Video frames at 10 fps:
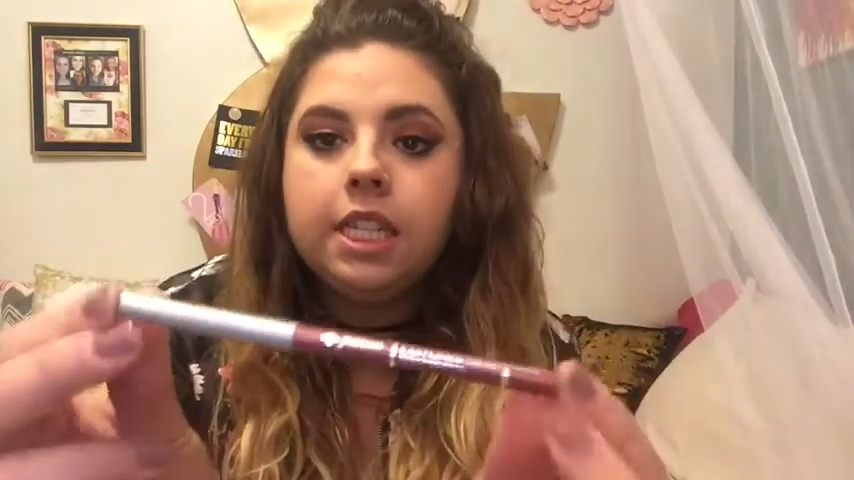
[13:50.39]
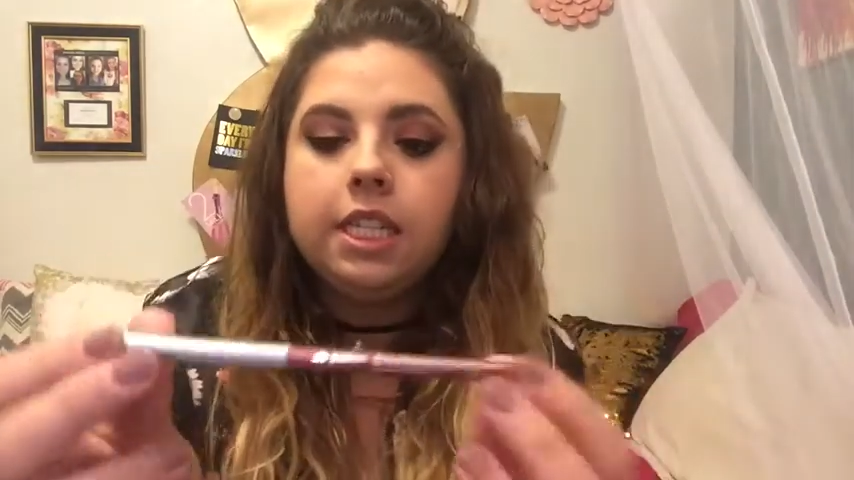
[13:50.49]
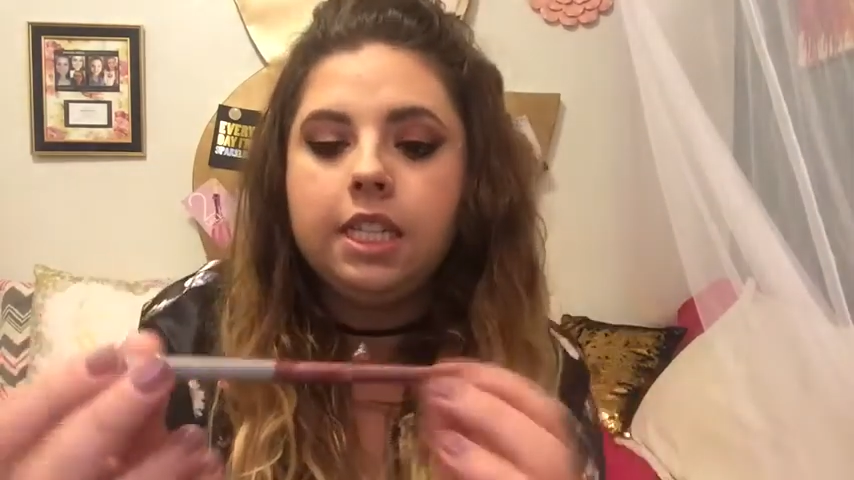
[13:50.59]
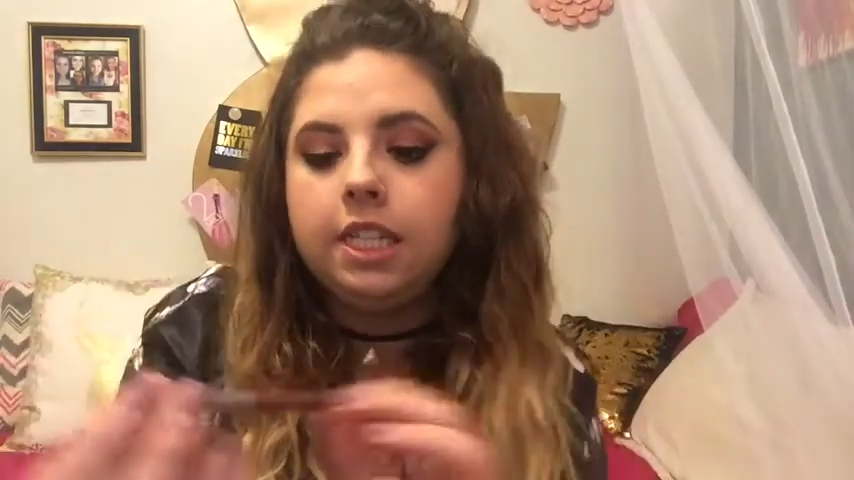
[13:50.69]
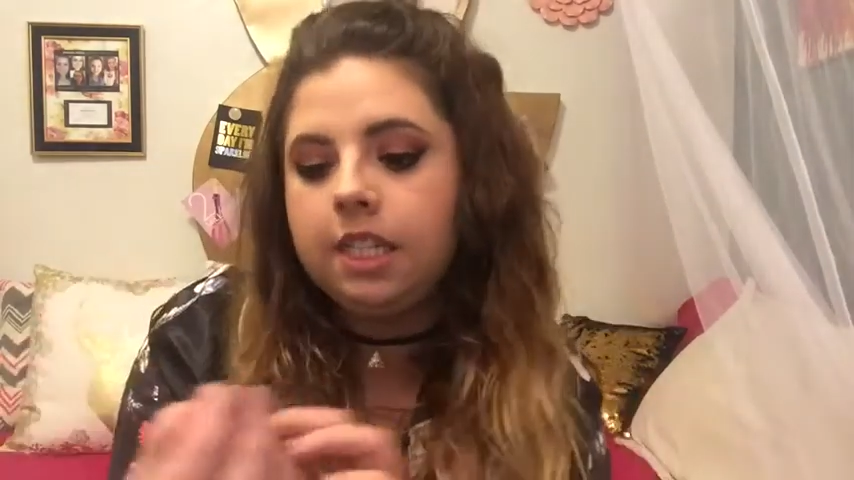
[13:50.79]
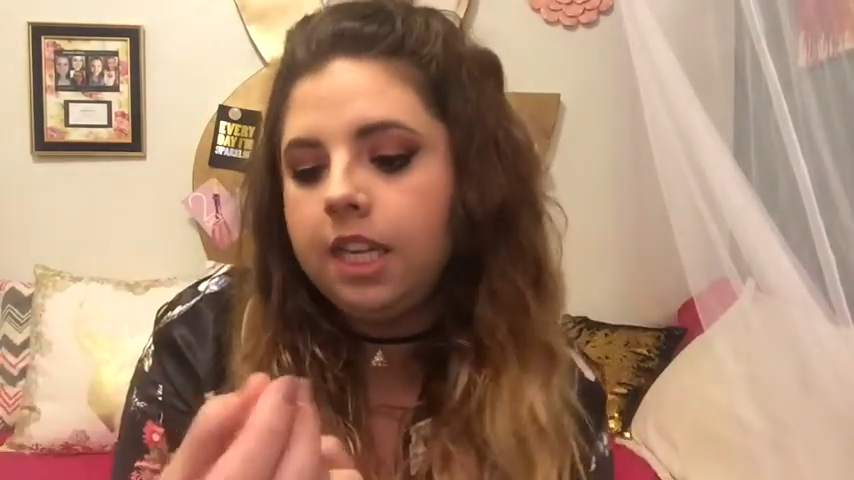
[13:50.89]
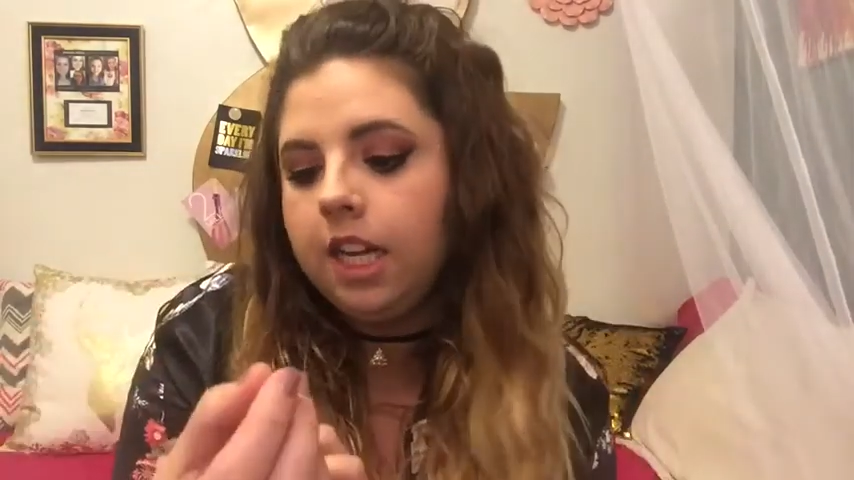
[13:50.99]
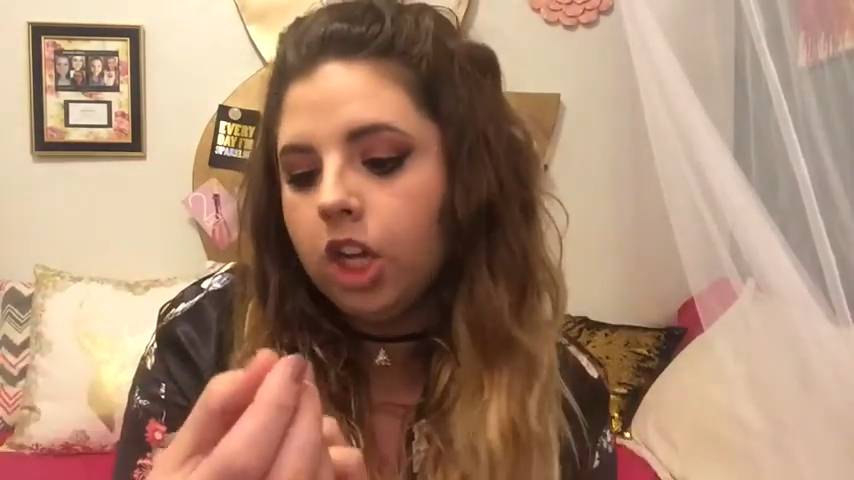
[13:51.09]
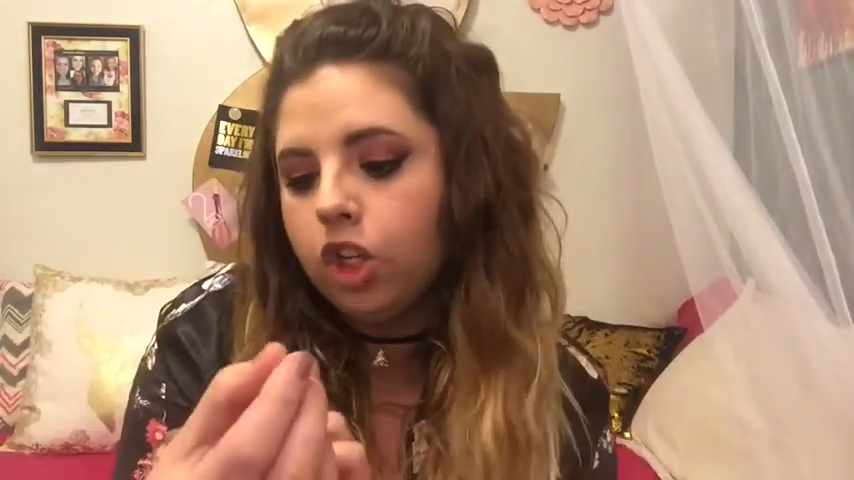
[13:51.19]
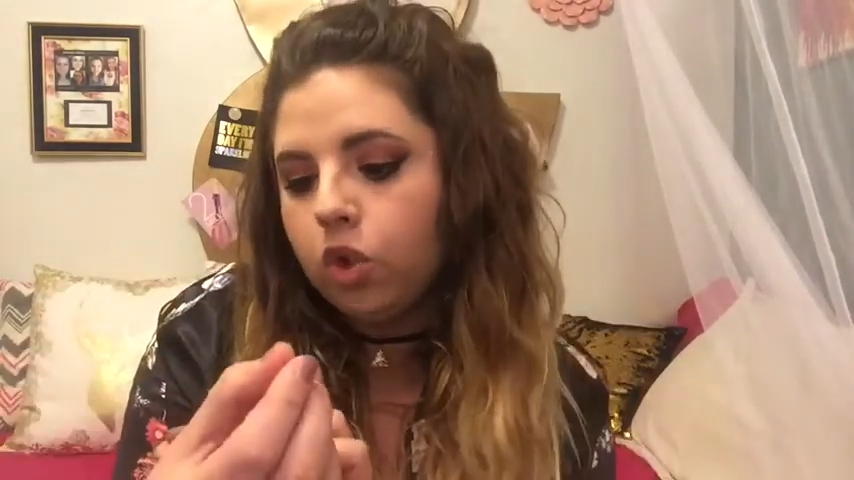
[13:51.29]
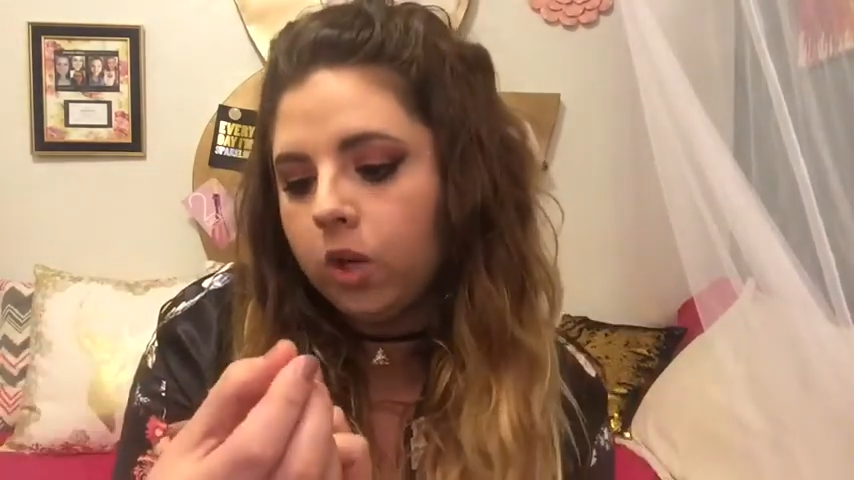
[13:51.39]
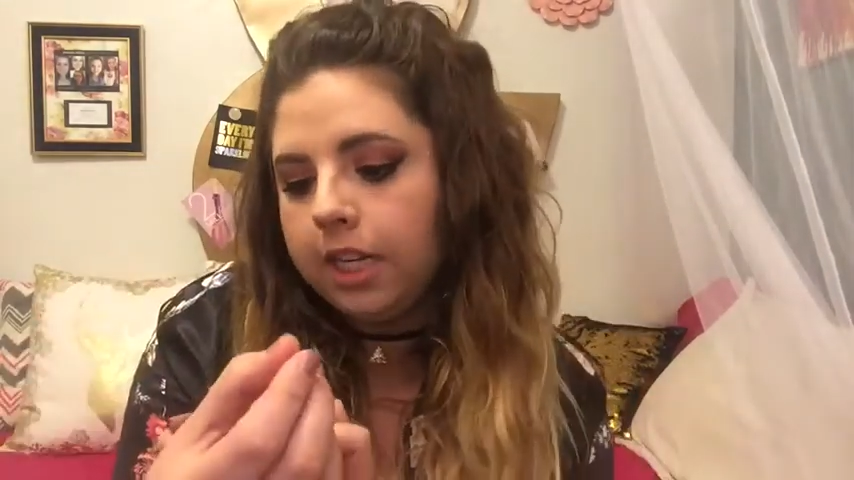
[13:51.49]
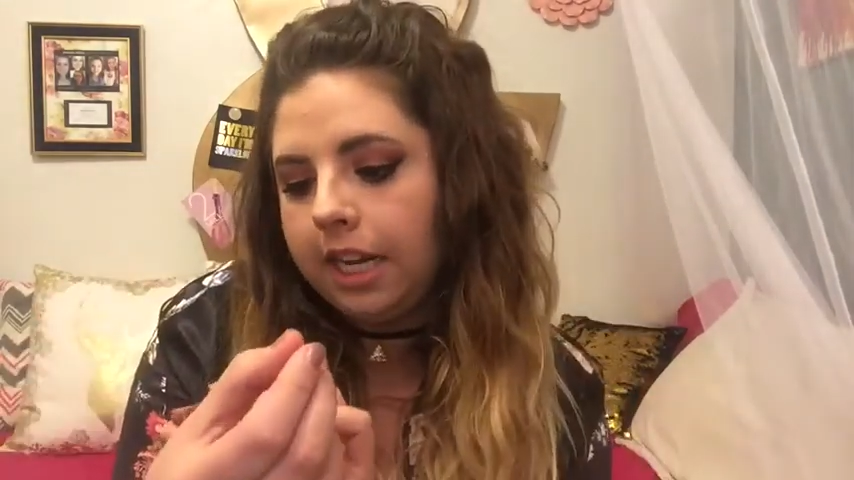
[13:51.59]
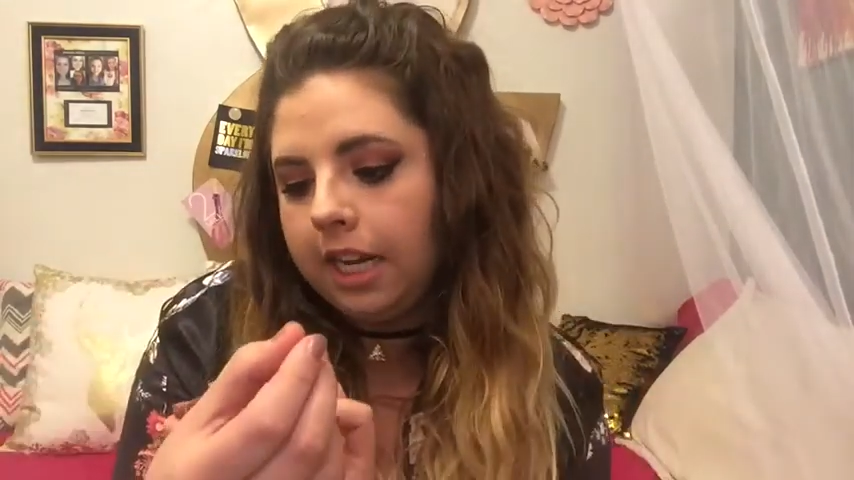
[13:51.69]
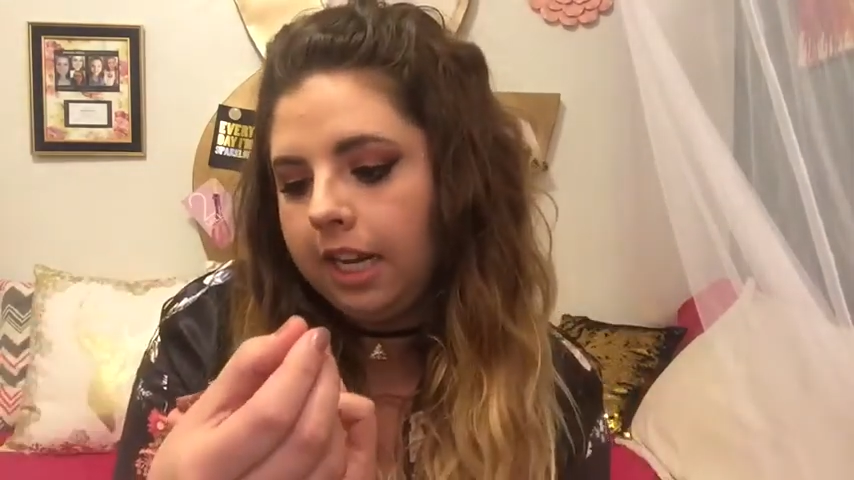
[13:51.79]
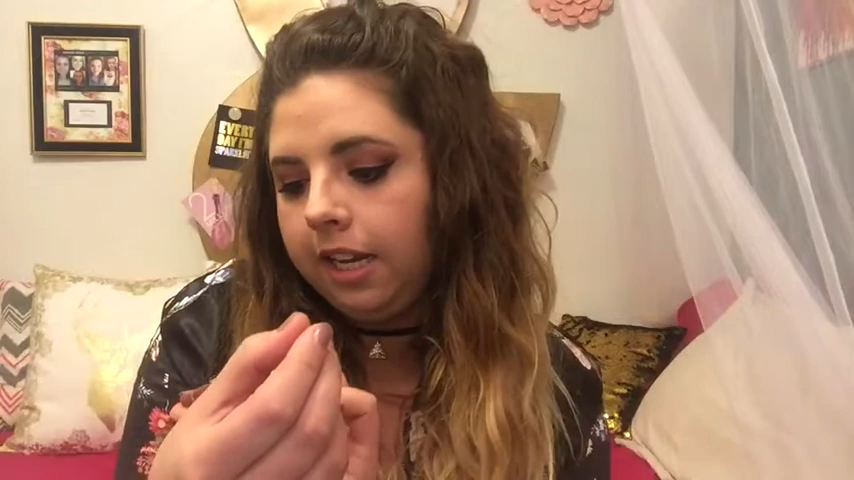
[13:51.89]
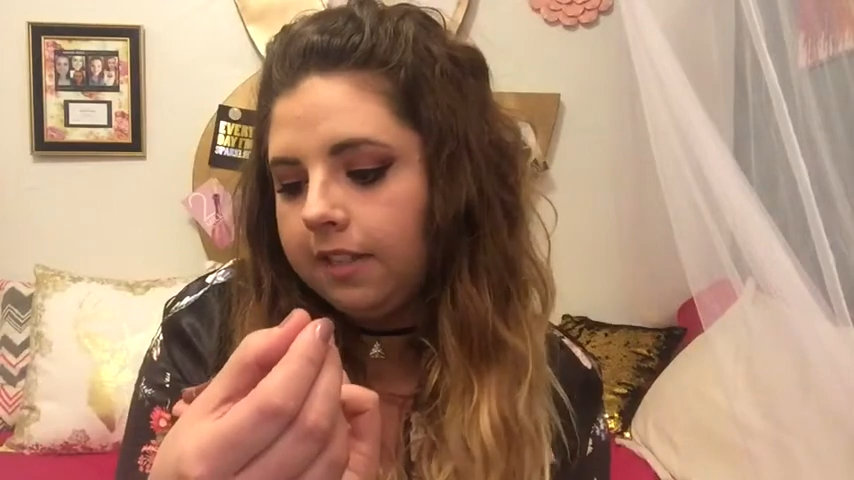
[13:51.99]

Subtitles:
This is the Jordana